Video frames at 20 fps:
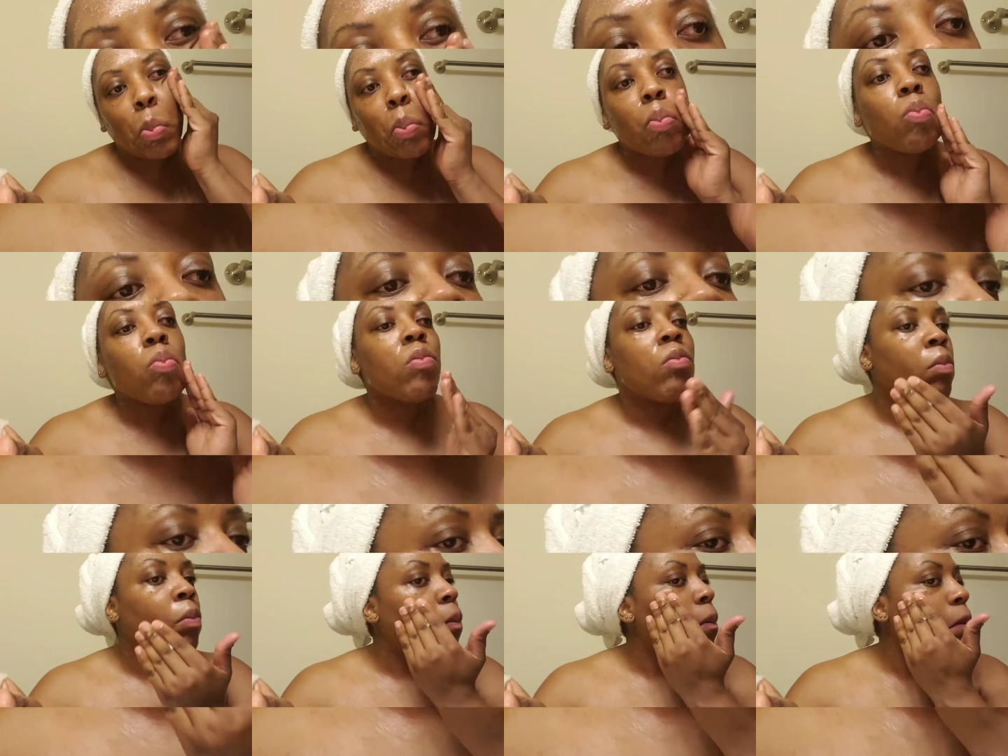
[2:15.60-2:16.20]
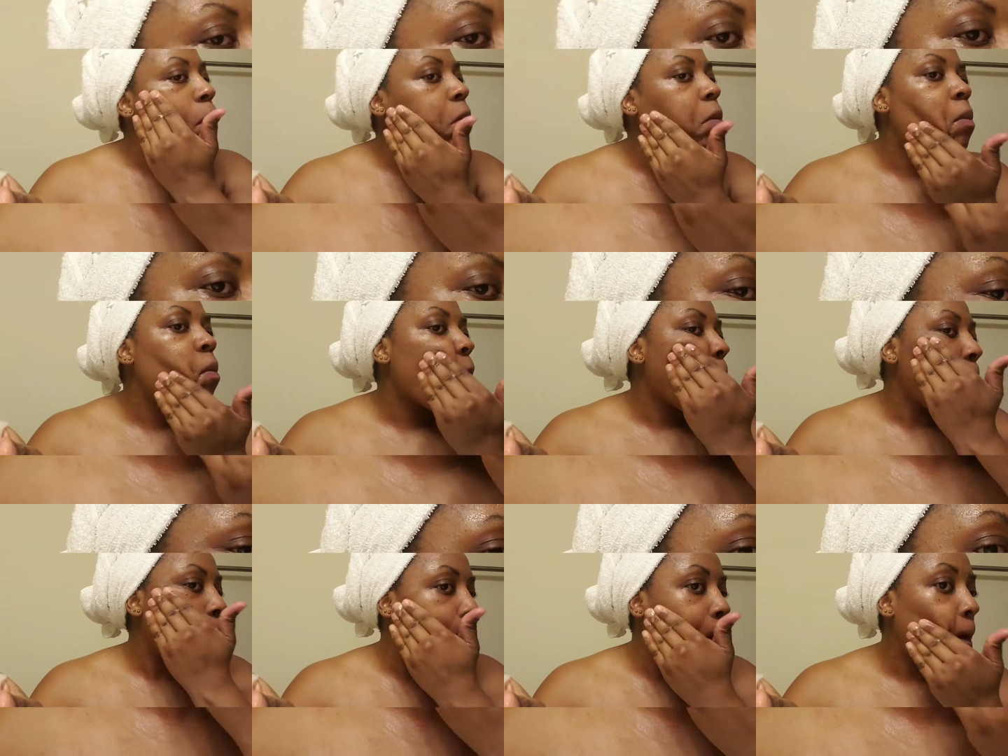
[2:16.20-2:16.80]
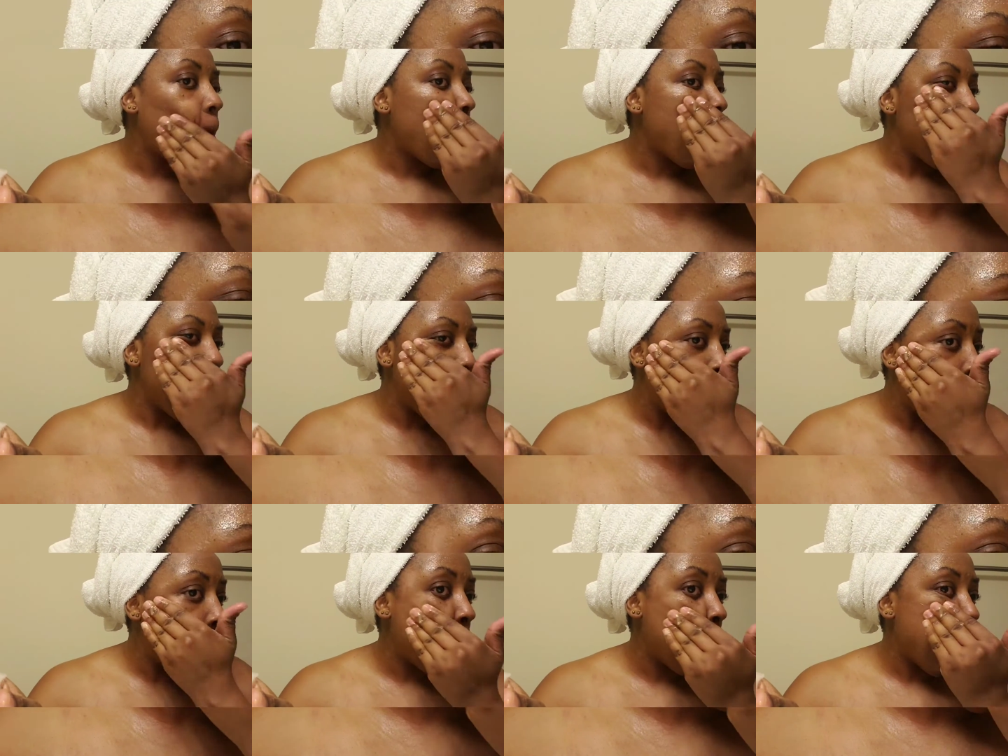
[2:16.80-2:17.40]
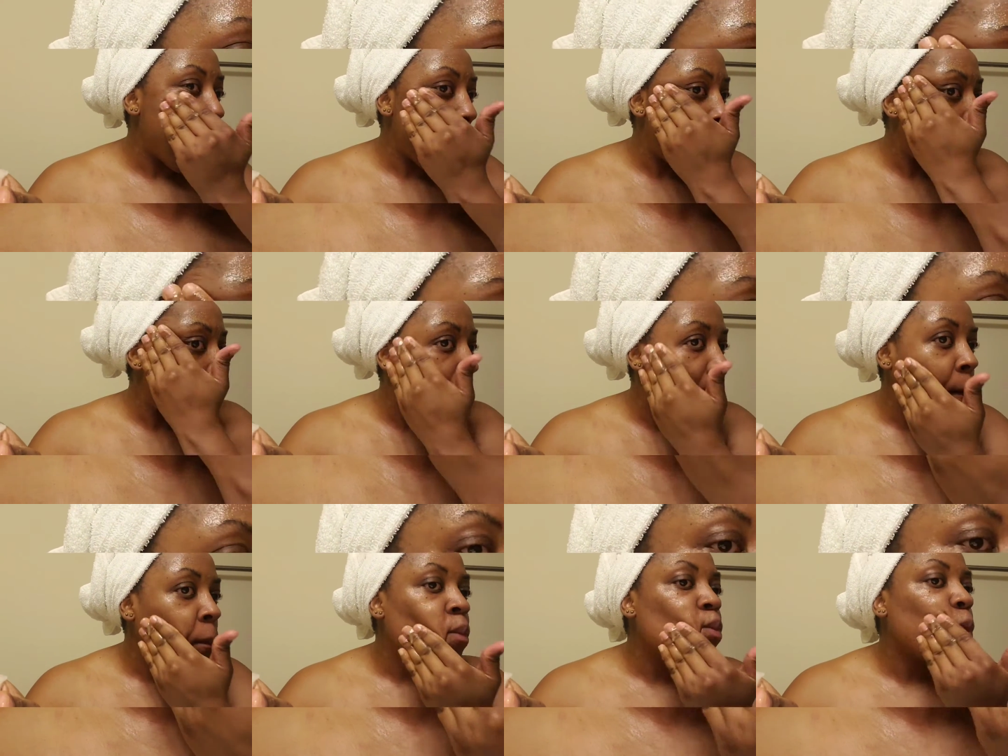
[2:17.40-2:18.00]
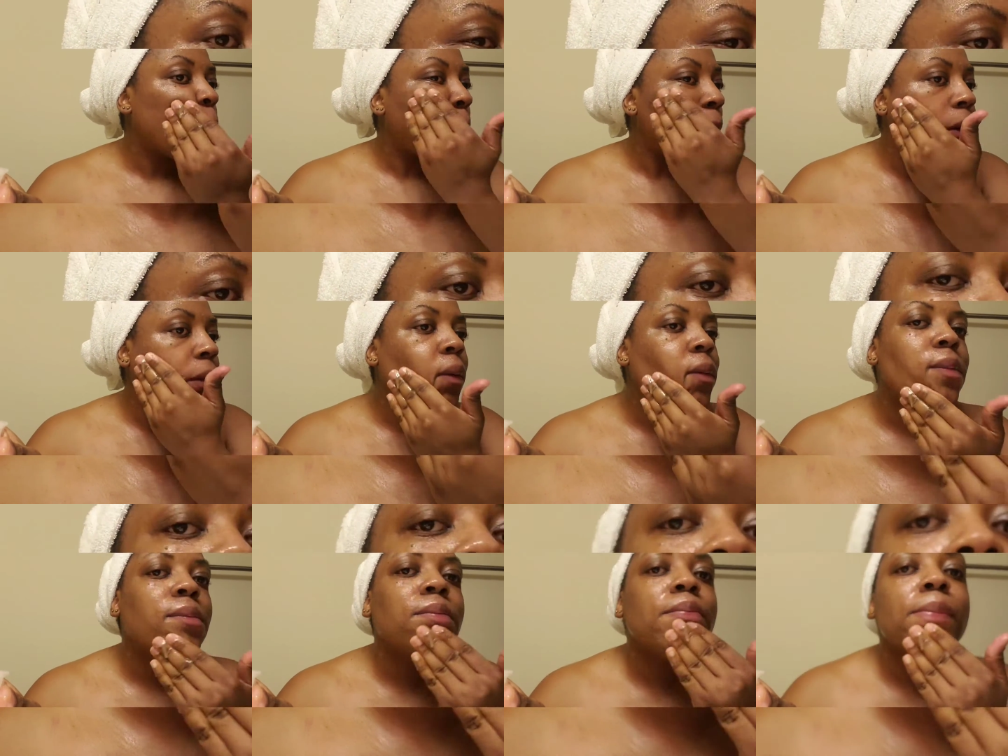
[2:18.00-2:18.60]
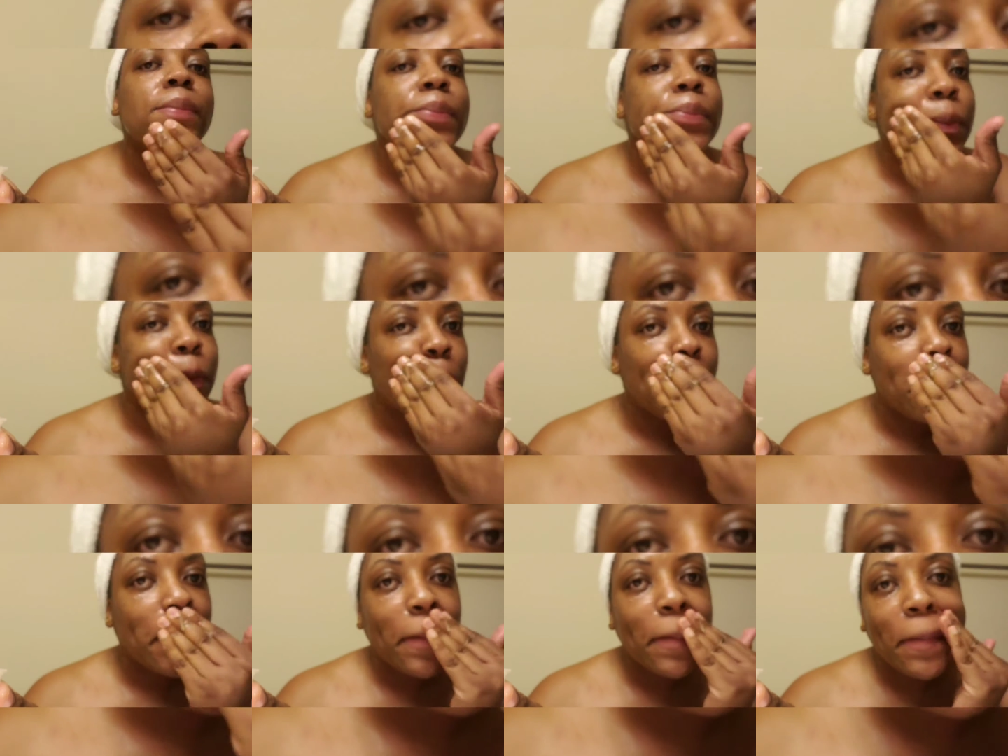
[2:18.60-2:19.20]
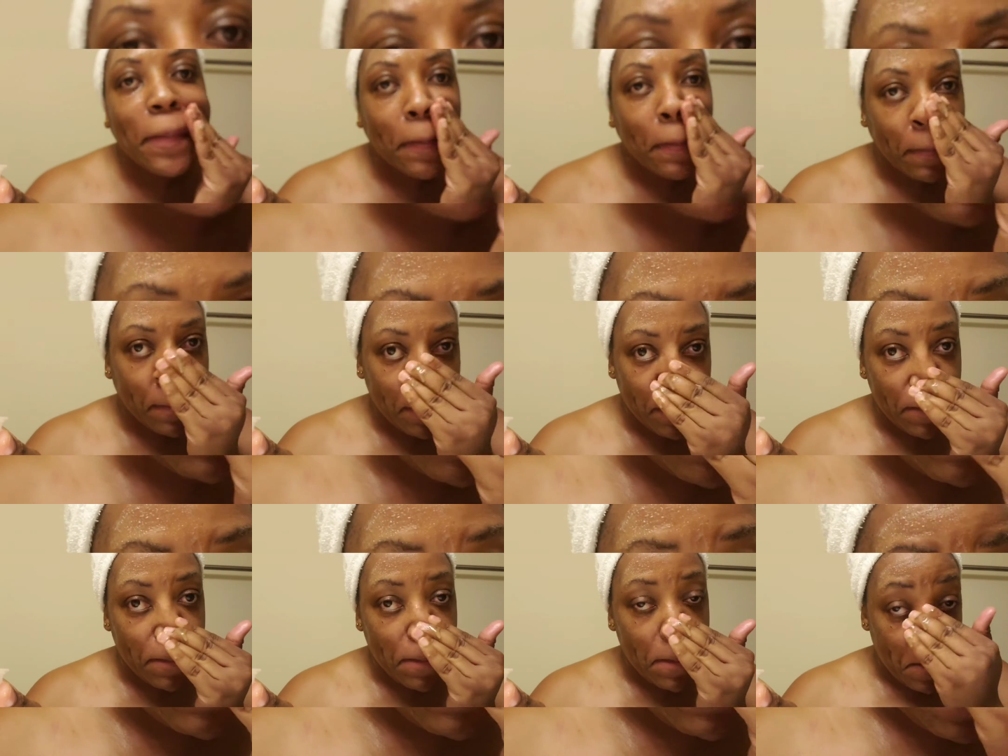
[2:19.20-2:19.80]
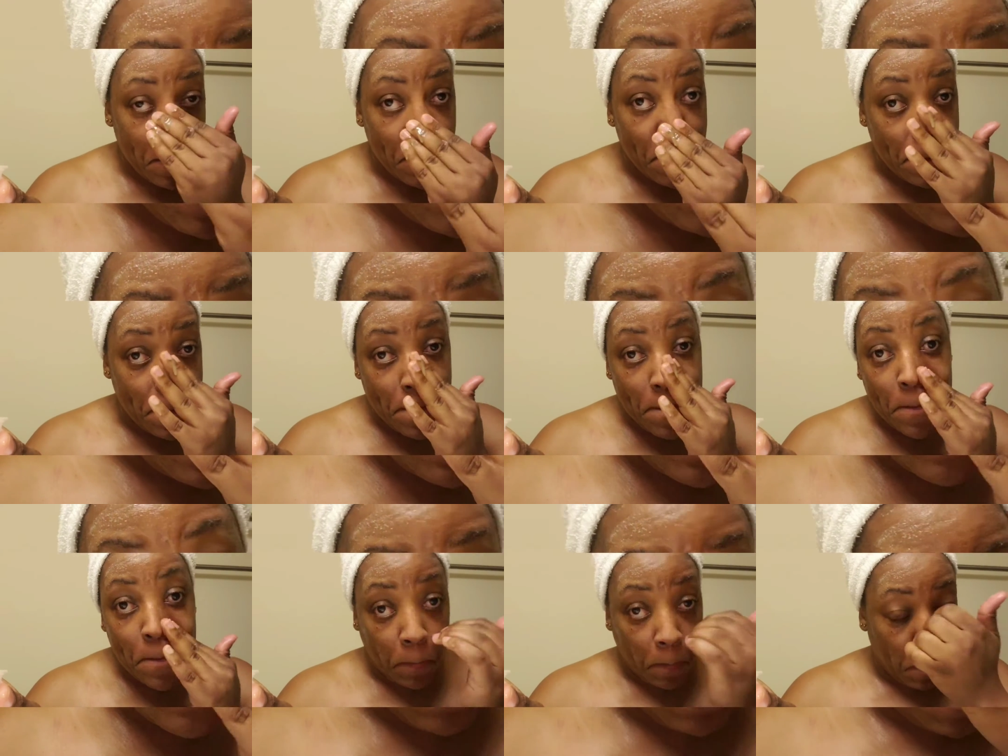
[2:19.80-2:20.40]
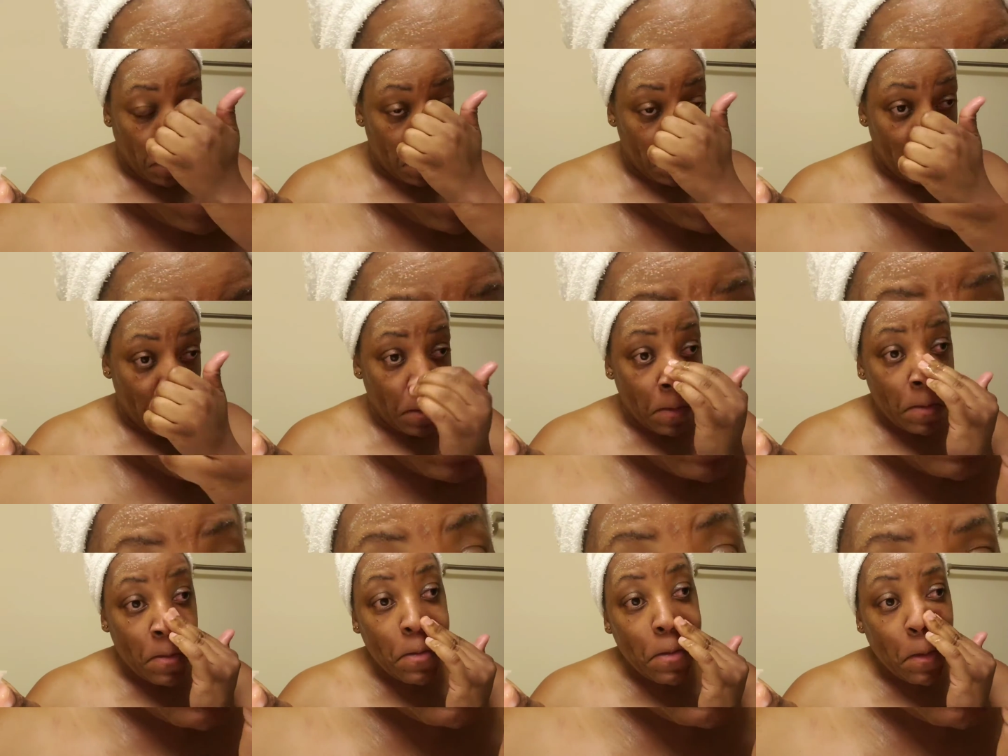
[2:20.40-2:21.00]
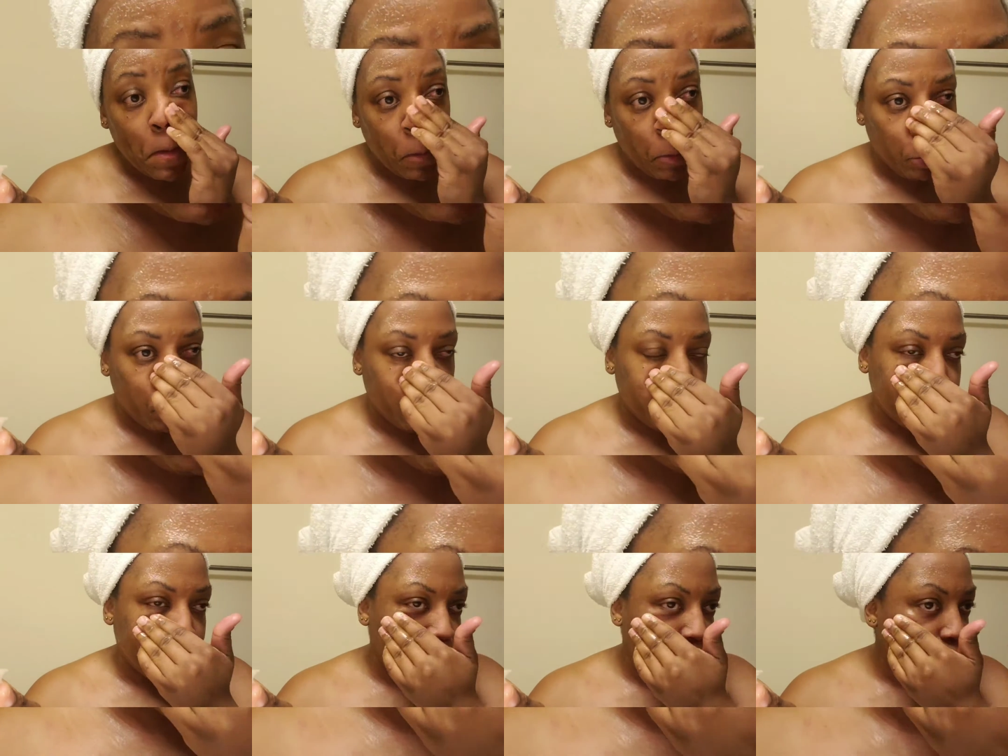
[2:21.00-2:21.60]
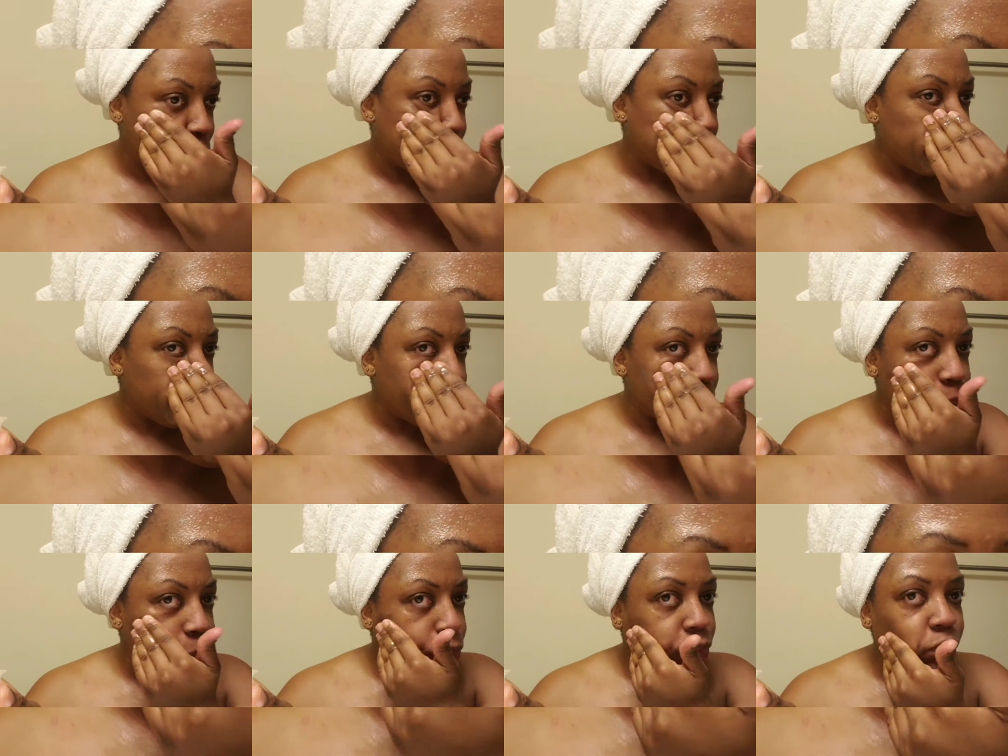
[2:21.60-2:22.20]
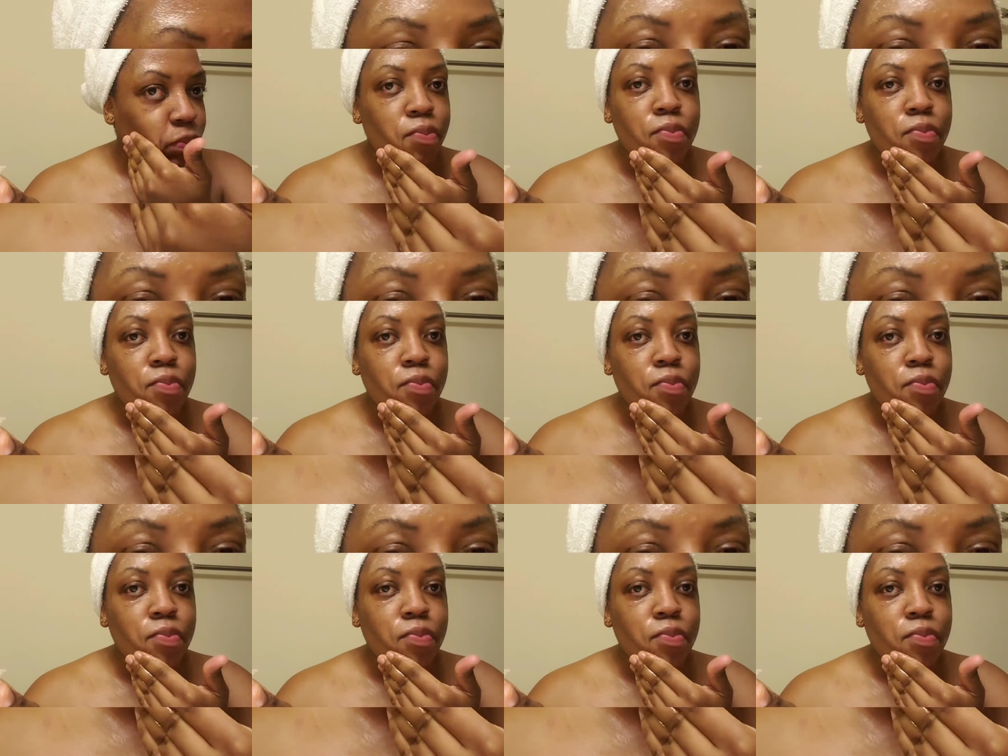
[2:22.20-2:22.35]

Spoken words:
Yes, I would just be scrubbing it on a circular motion. I like to use my fingers to massage my face.